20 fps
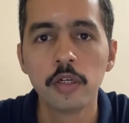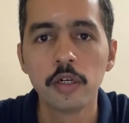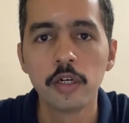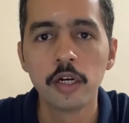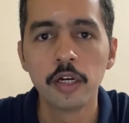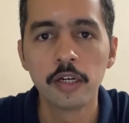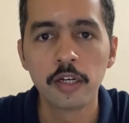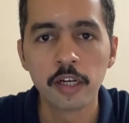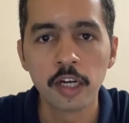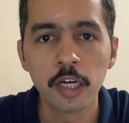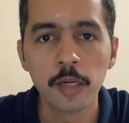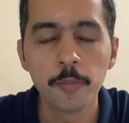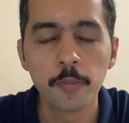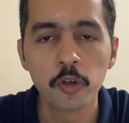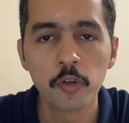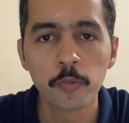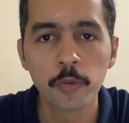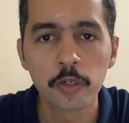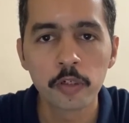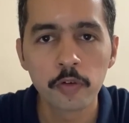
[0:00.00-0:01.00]
a trend
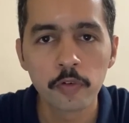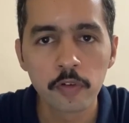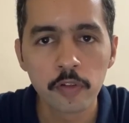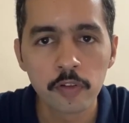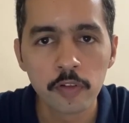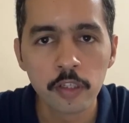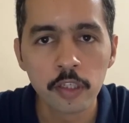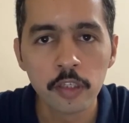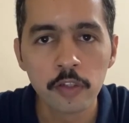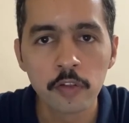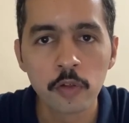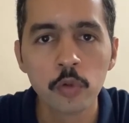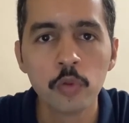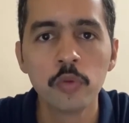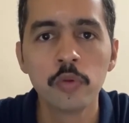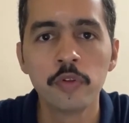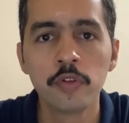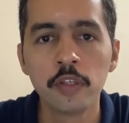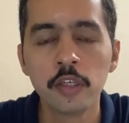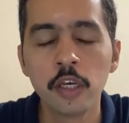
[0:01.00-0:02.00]
perspective to see
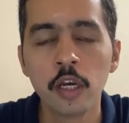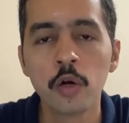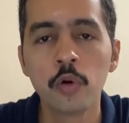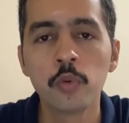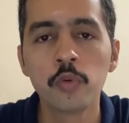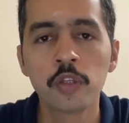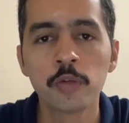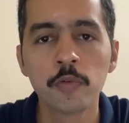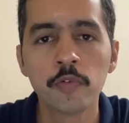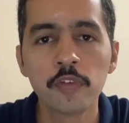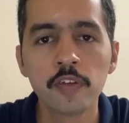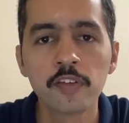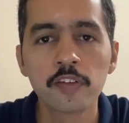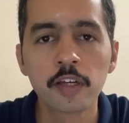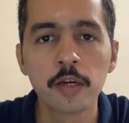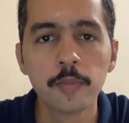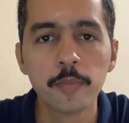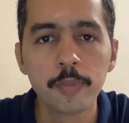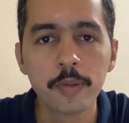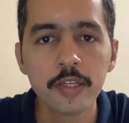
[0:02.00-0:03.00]
how some of these
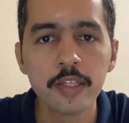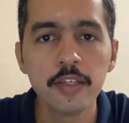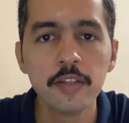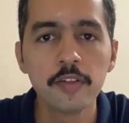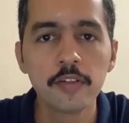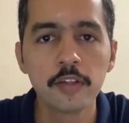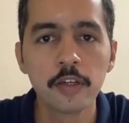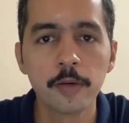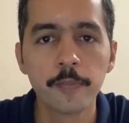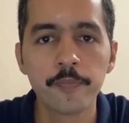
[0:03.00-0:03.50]
companies